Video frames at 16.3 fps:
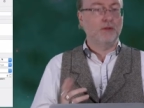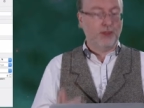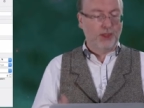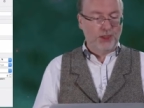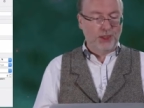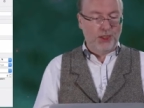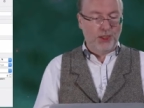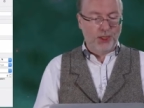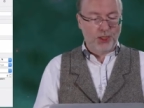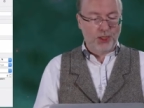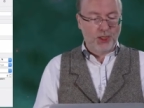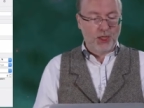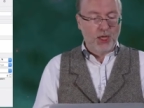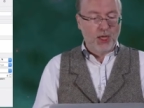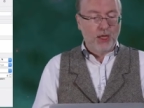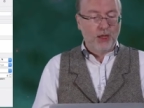
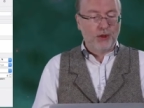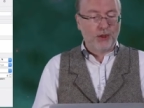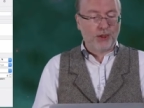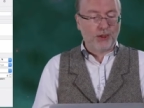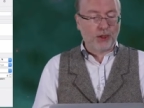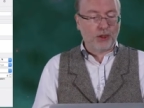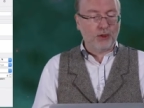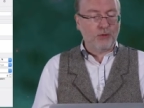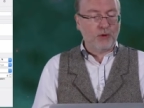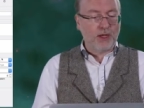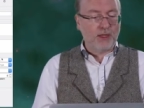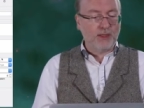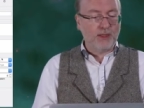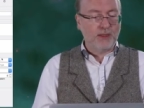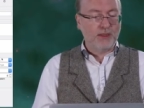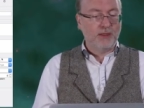English. The second
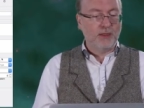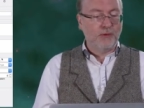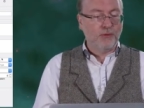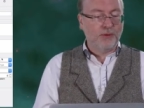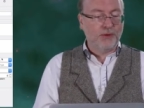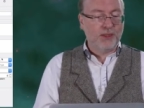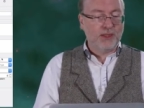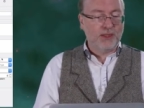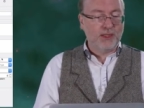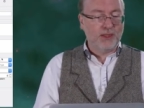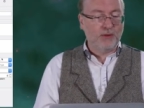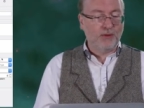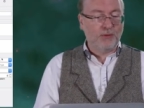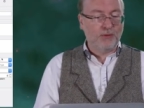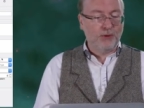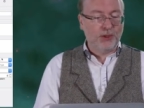one,
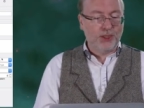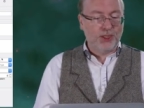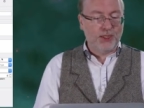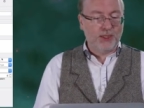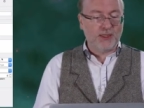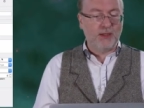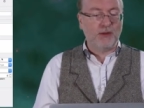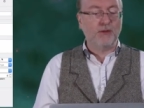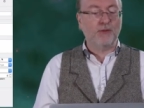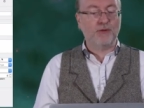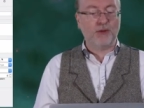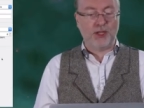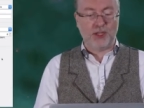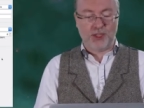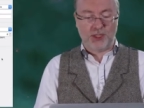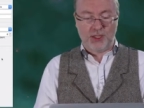which is
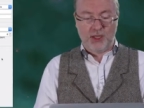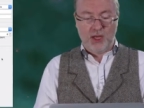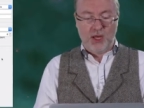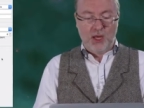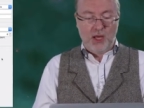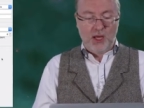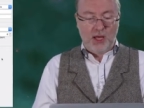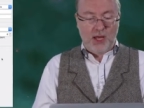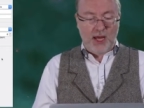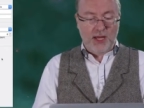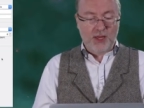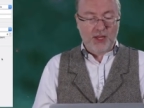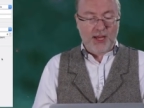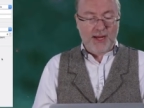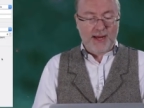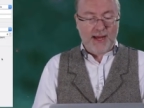French. And
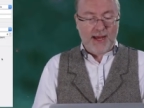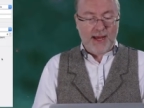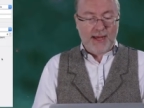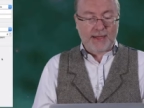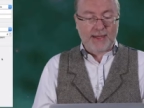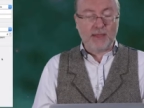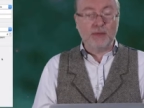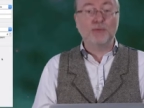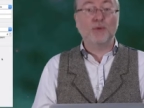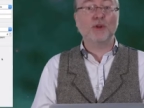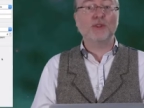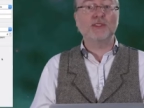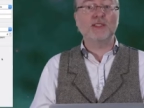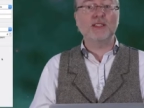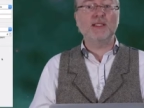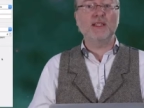then I can
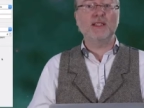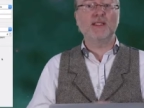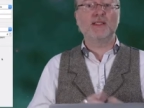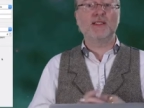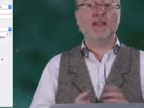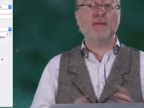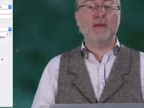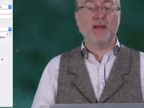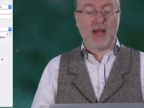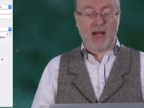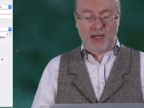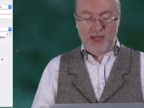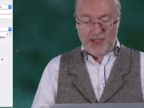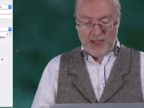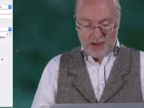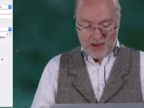proceed
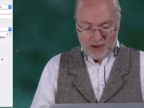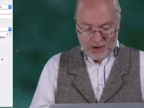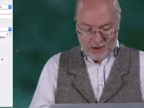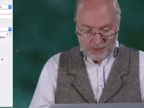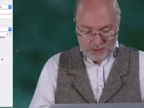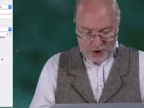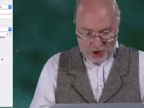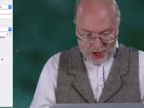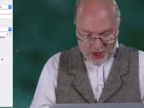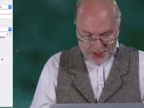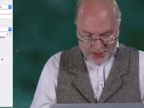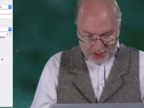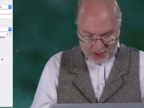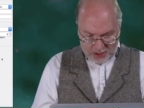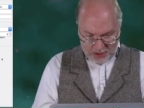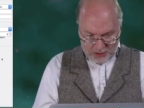similarly for
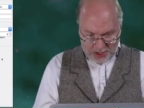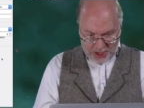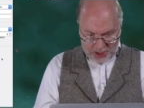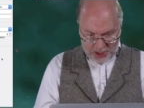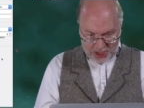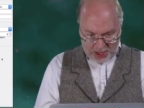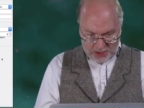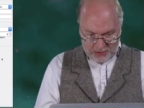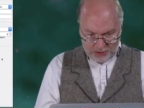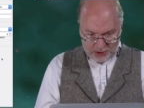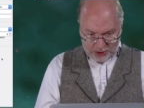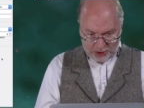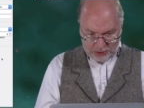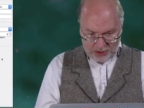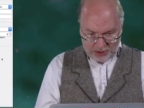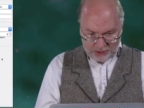any language I
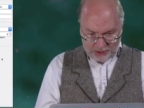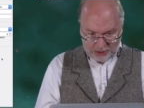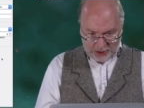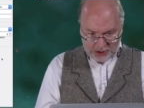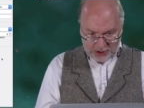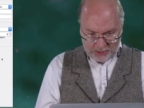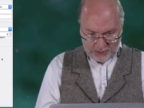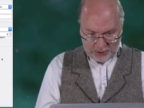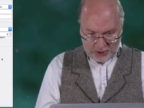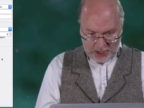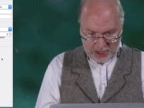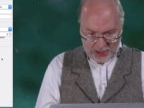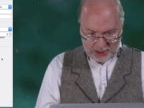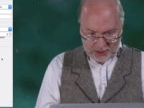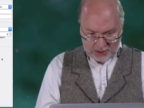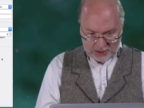want to add. For example,
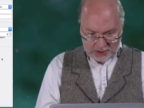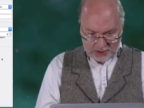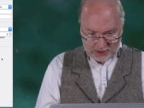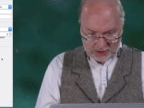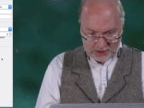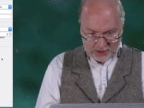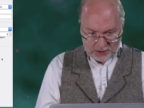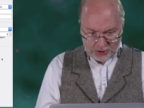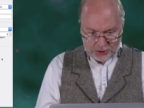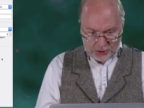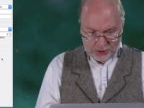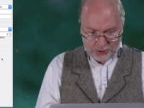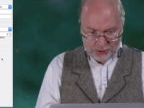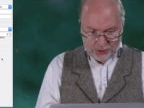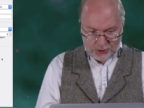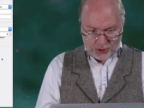I can uh,
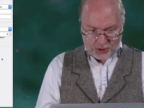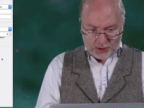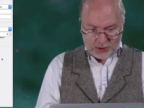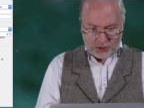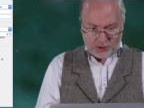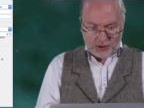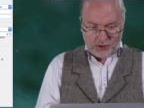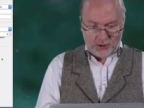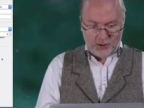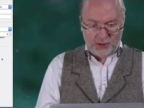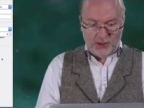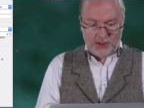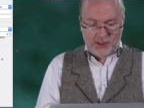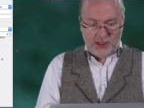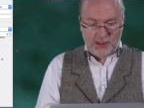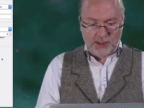use
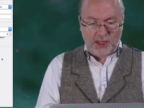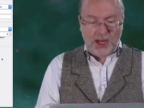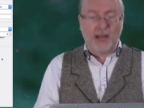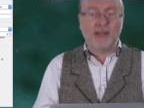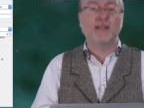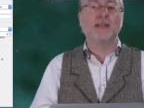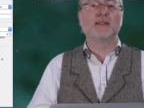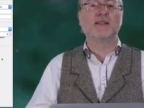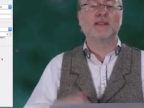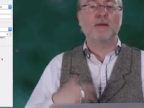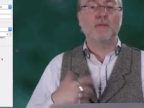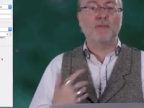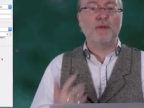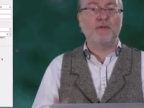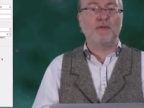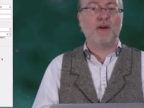add
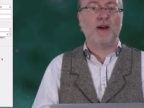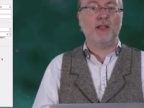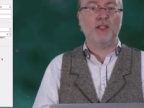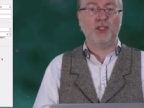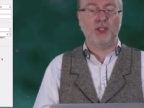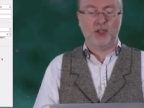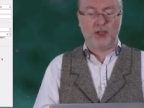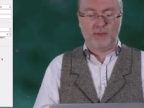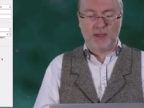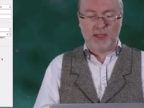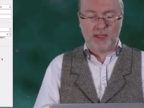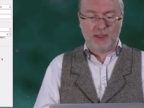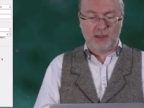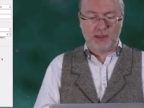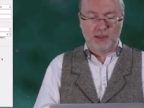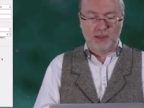simplified
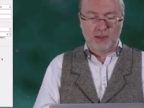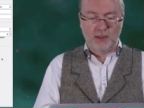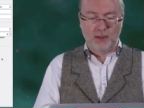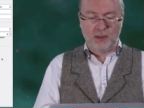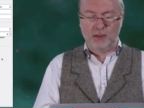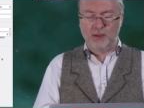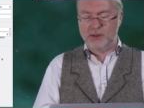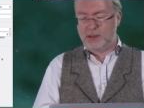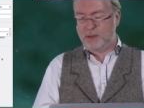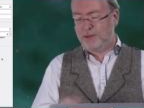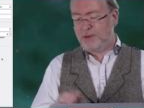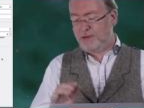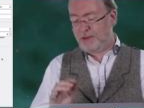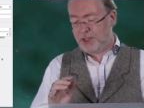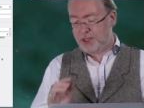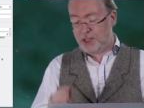German, uh,
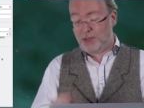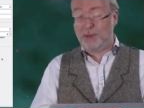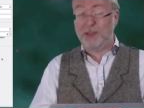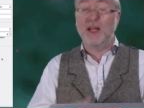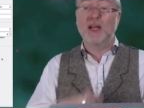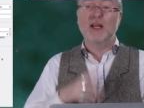simplified German,